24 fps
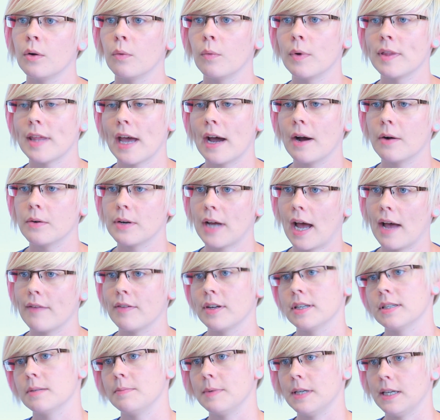without
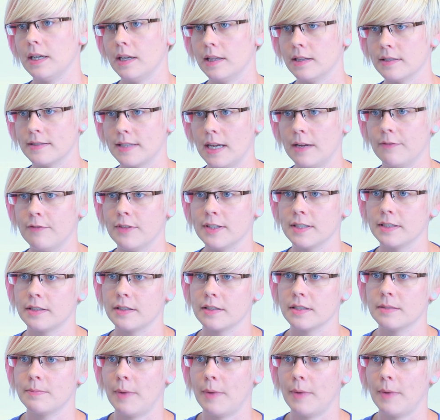having to be in the same physical